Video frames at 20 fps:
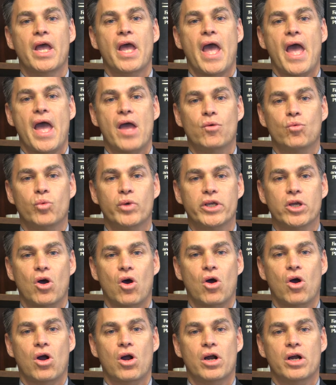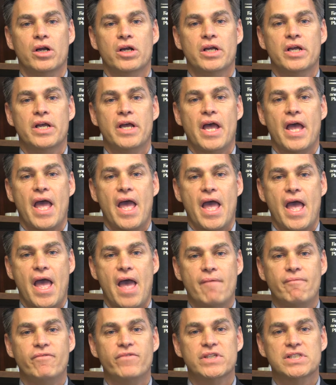and we are
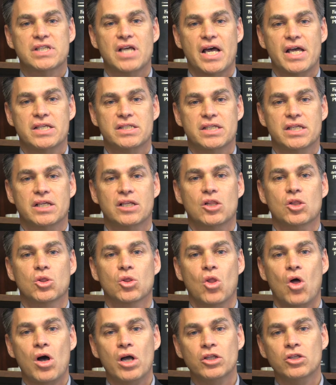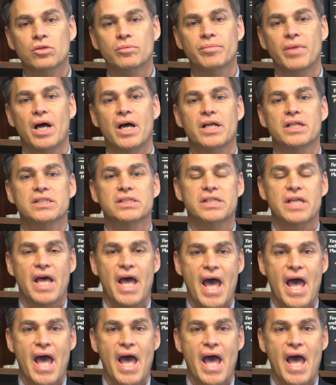emphasizing long-term bonds